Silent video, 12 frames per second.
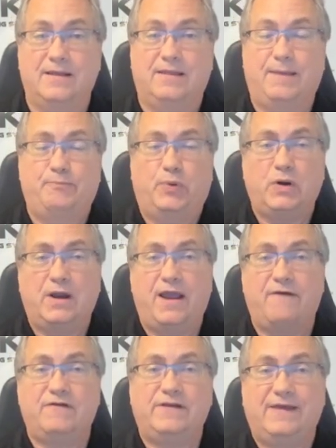They put
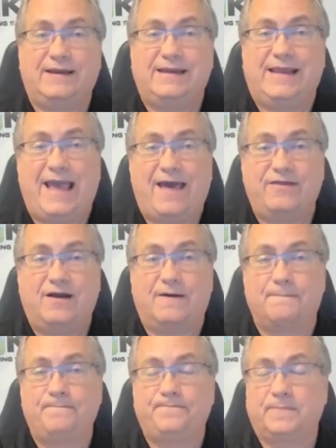everything together,